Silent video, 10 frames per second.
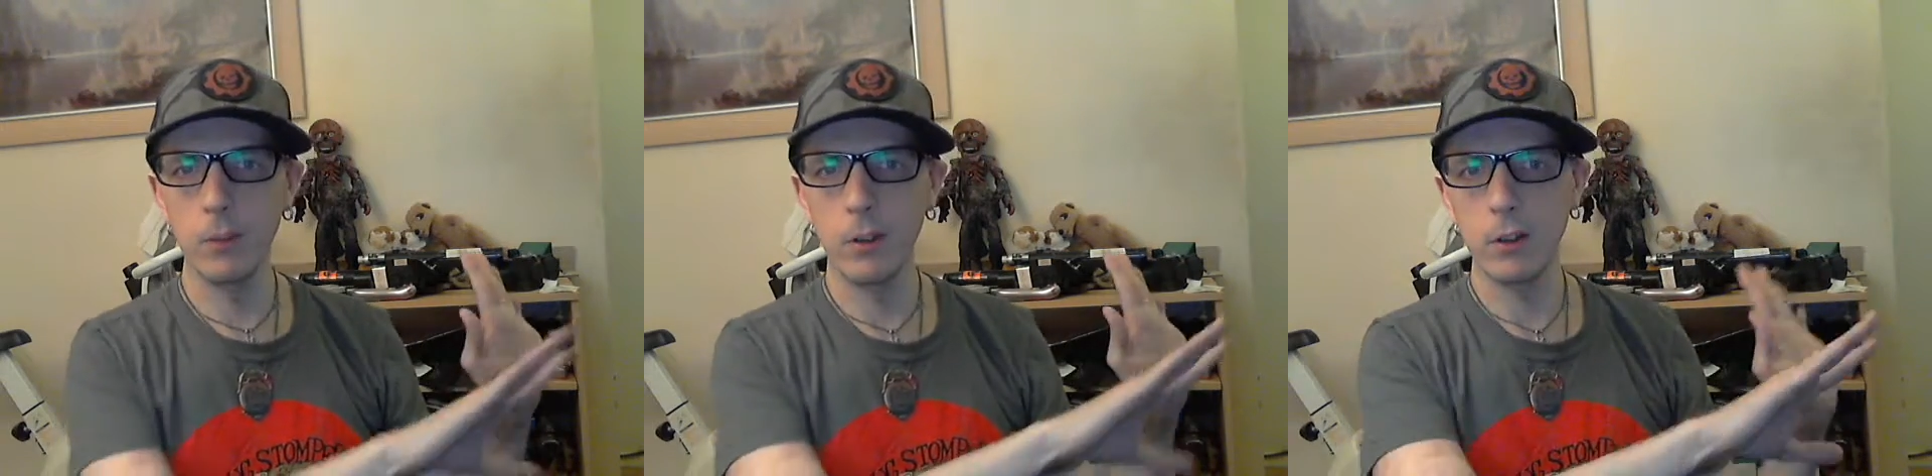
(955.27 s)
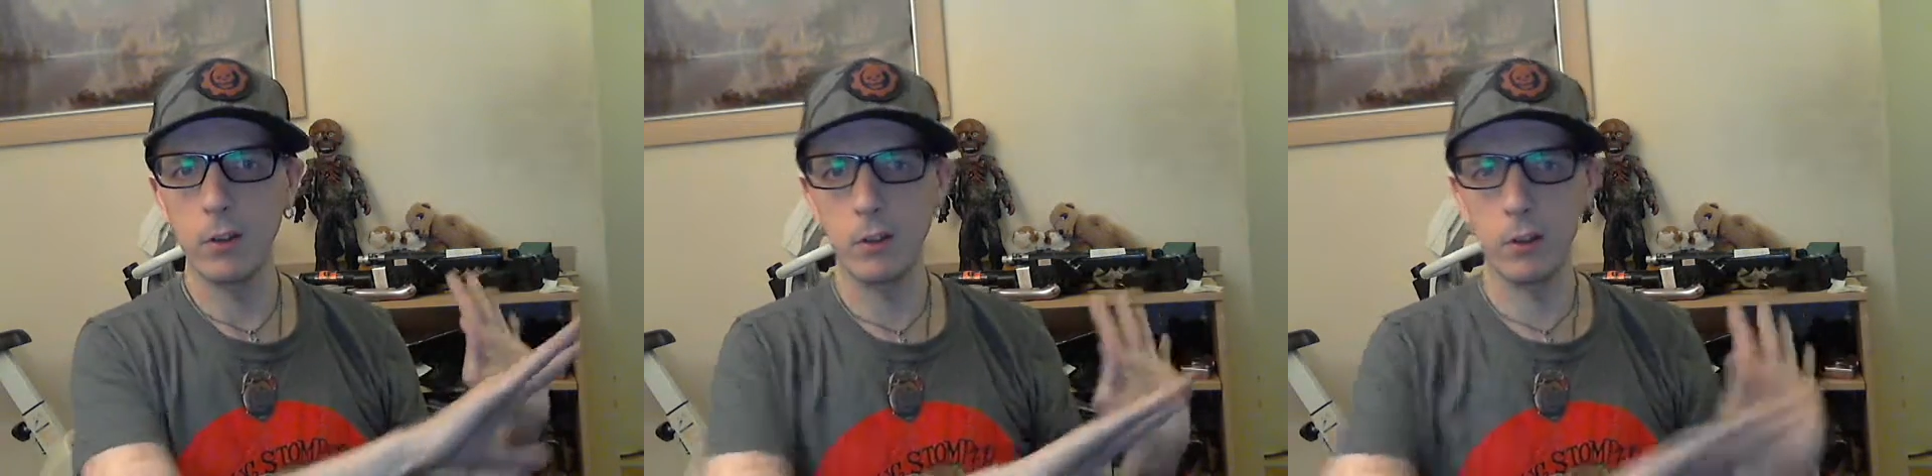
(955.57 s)
They
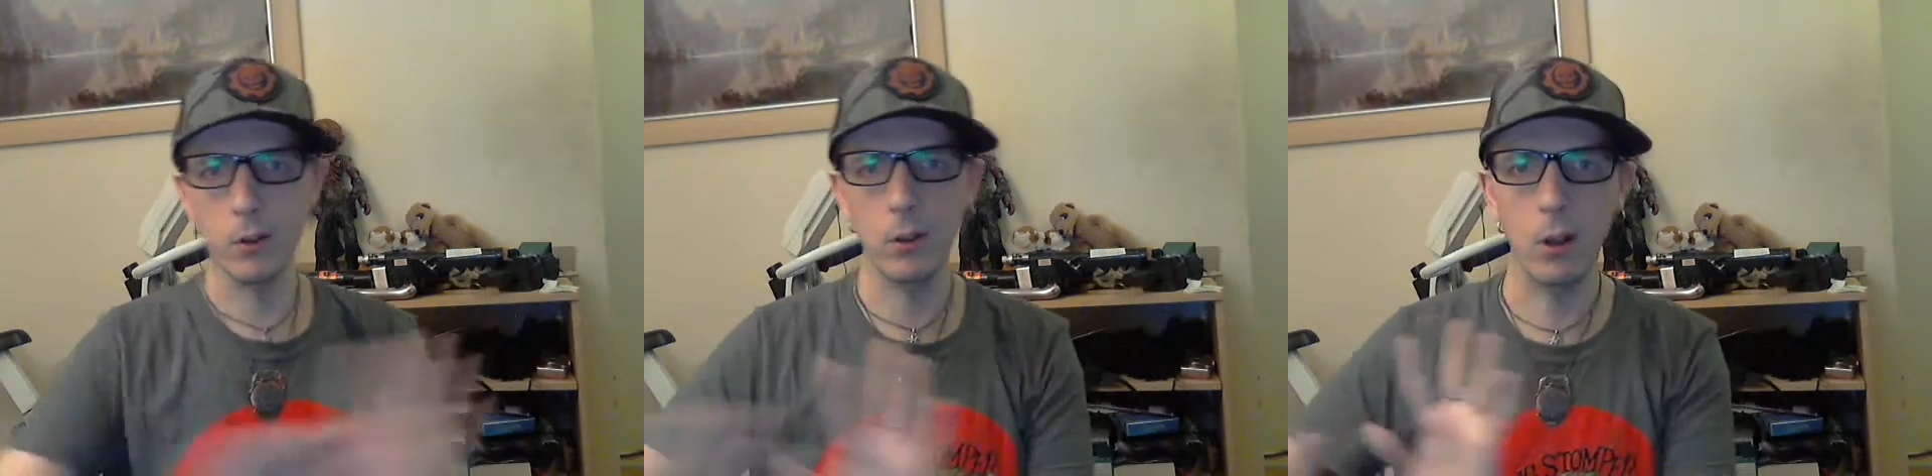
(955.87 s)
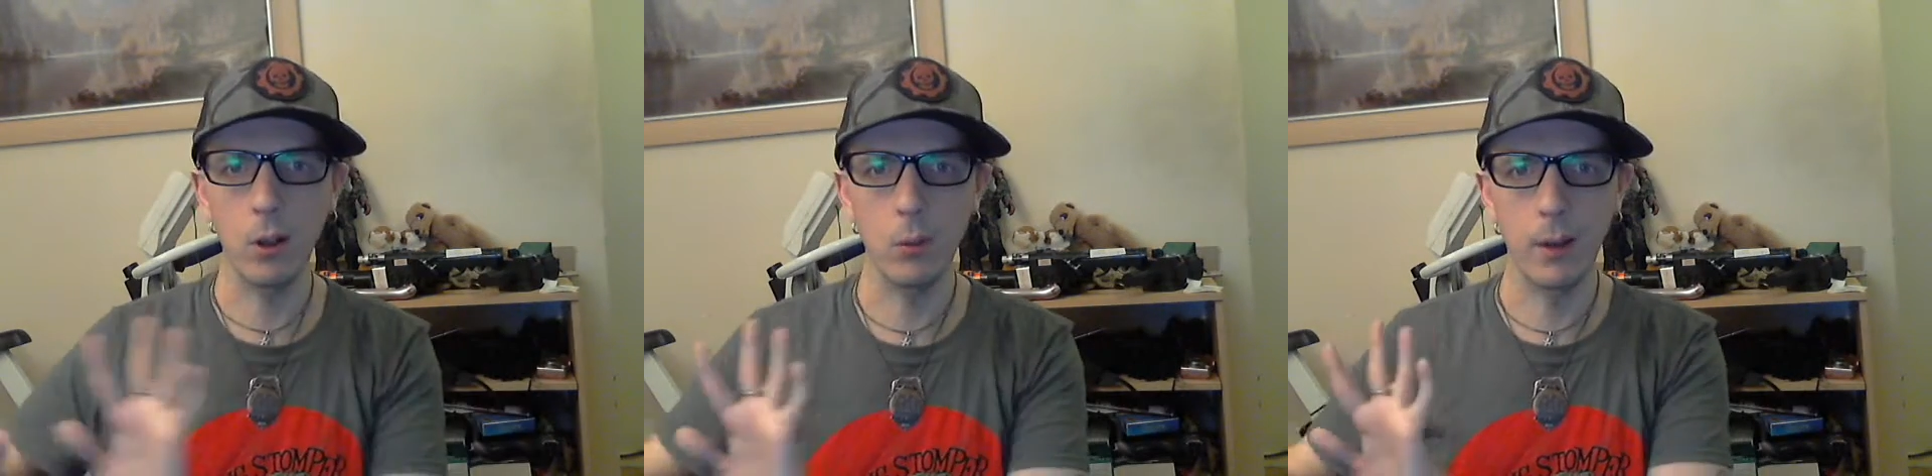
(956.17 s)
took
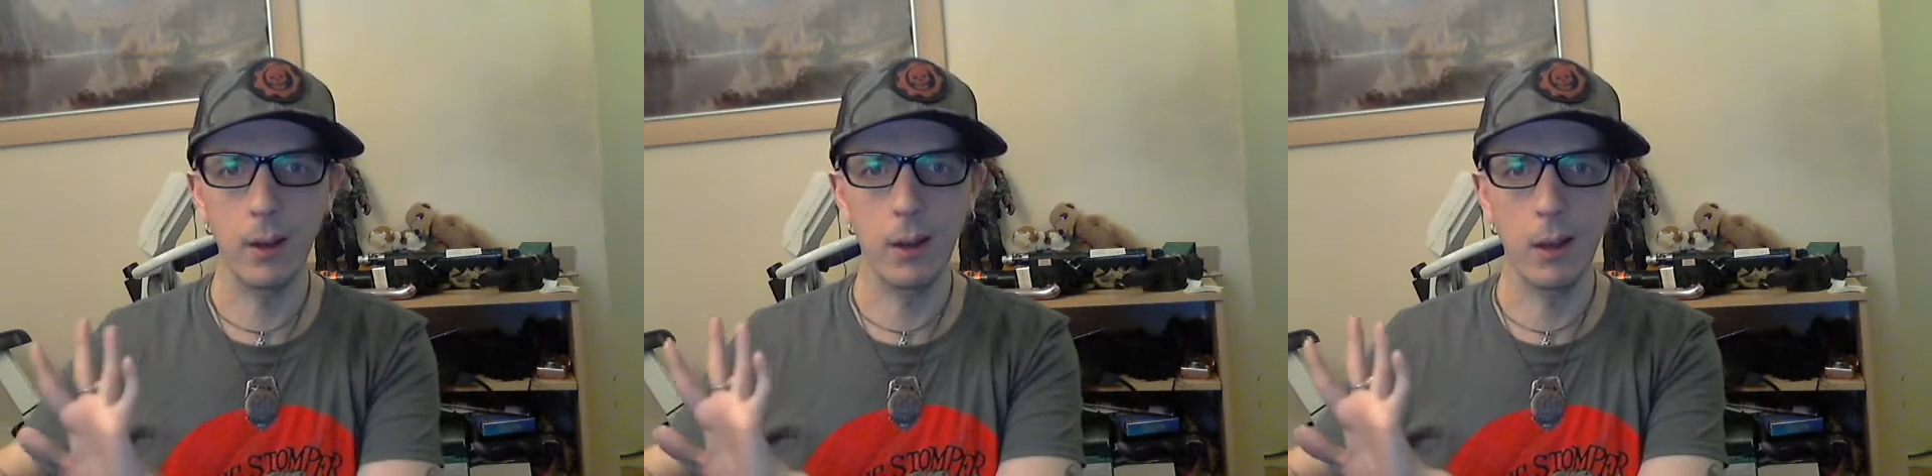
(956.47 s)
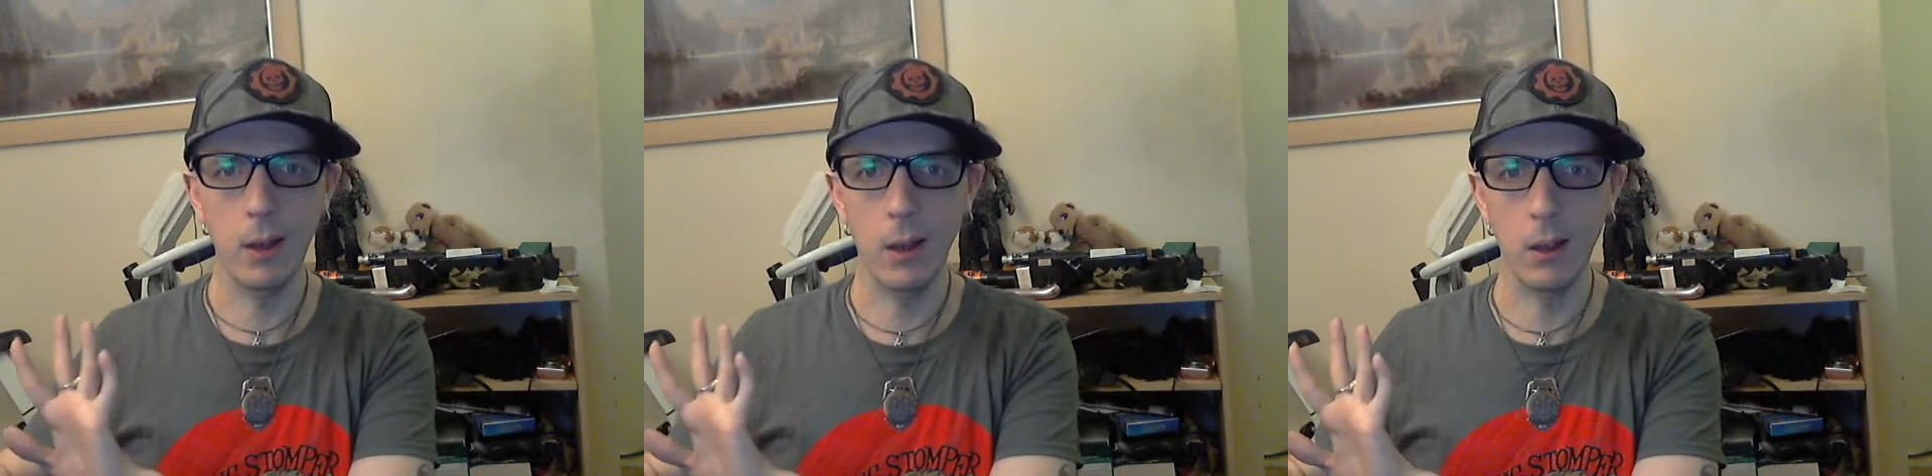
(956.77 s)
all
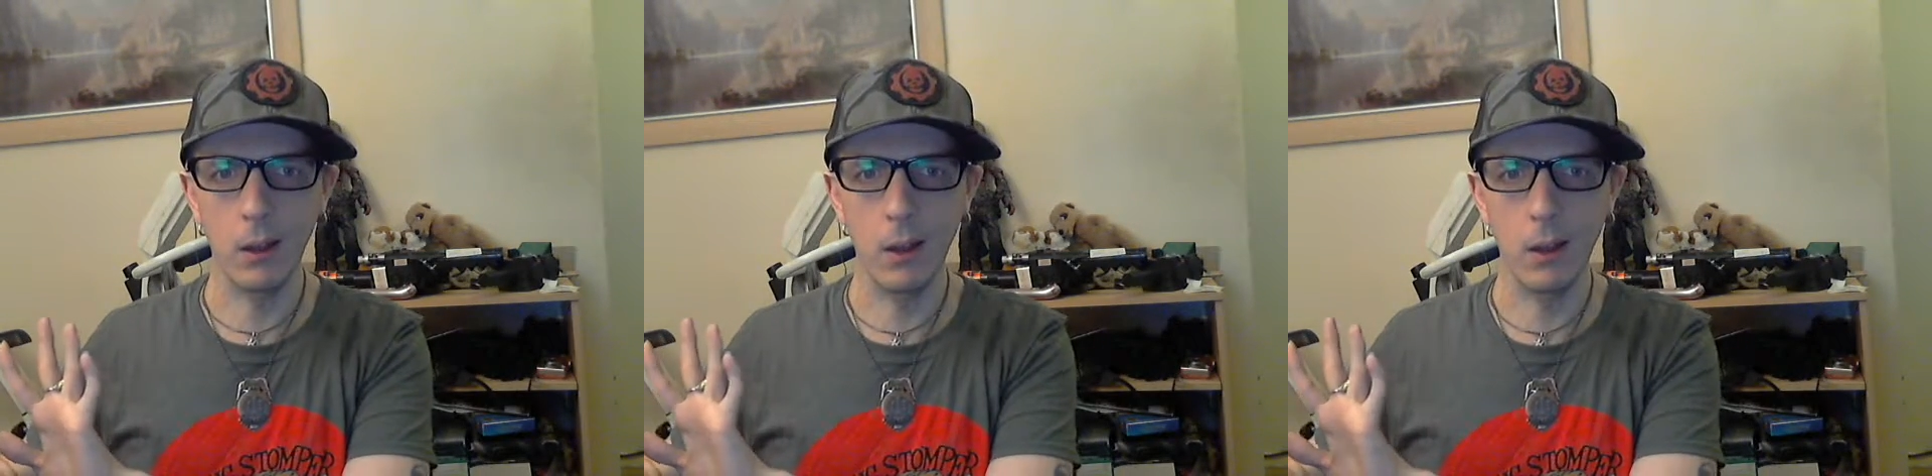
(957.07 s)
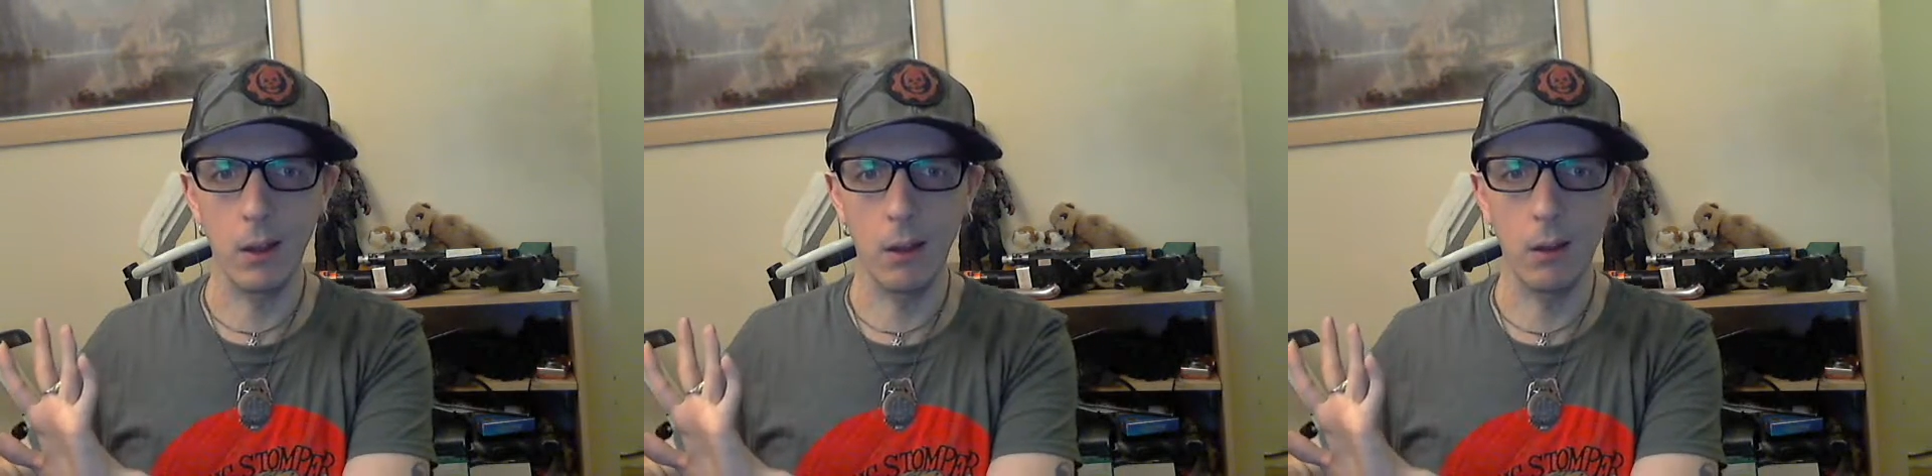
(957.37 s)

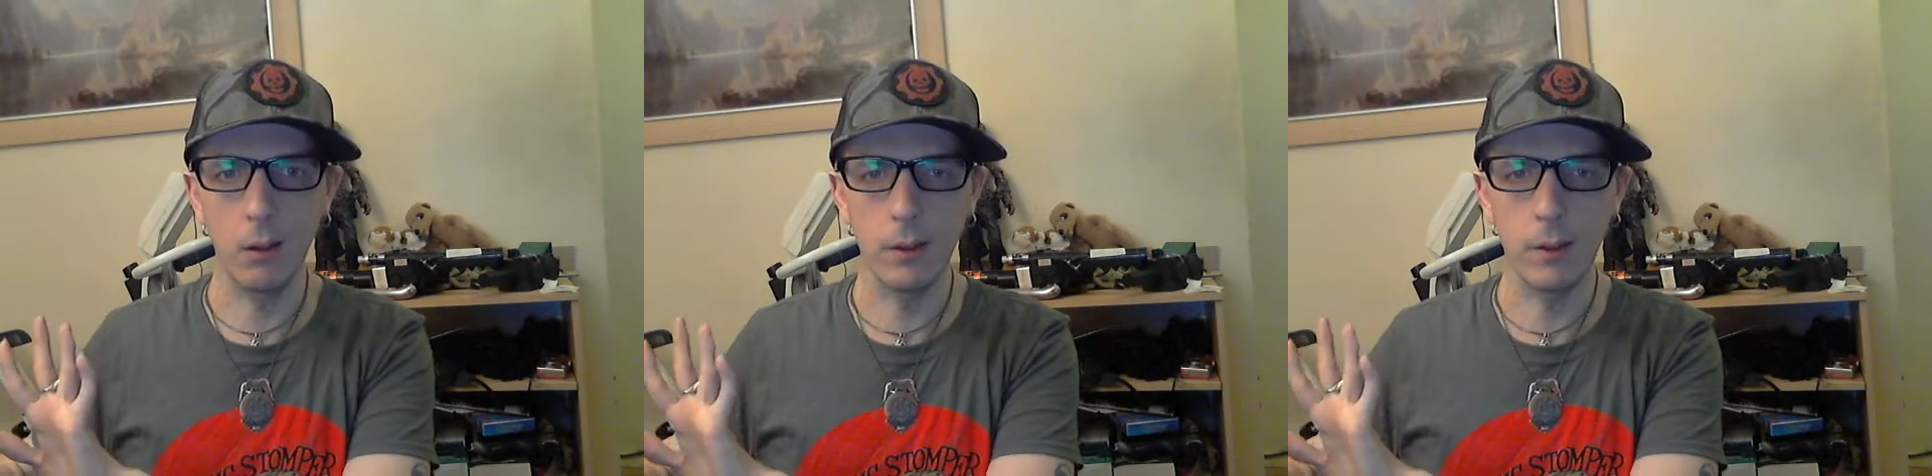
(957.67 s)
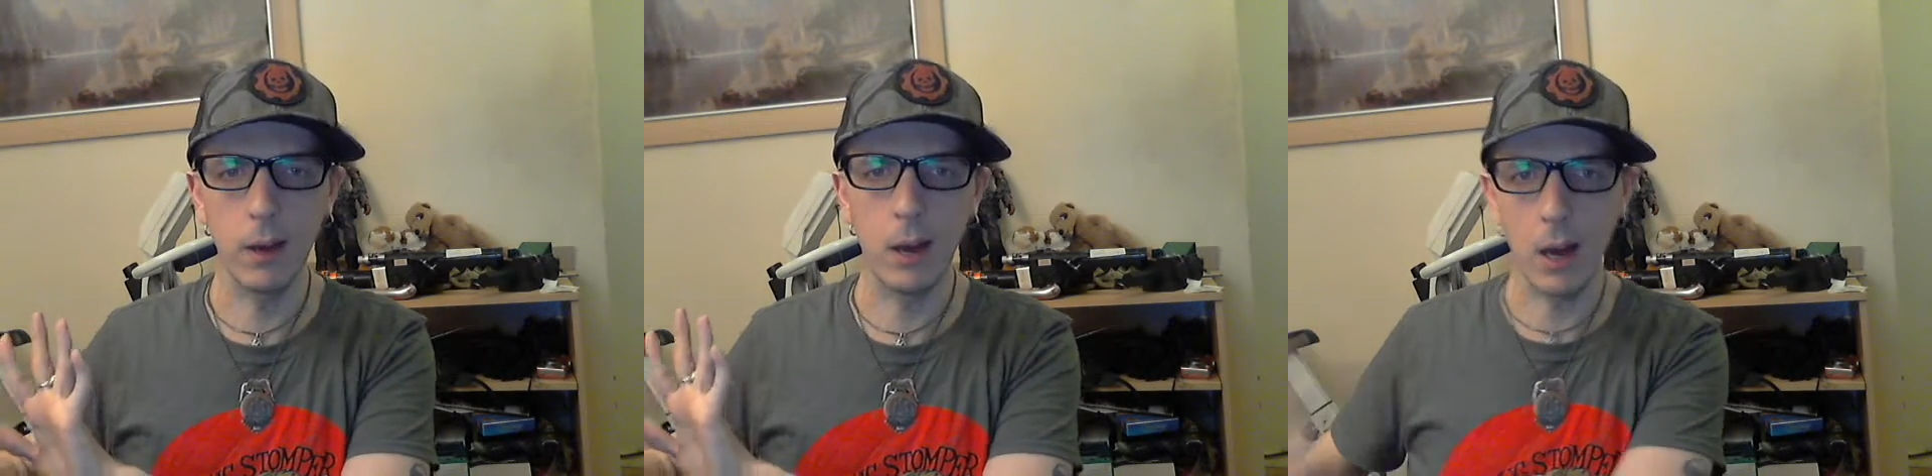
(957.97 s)
that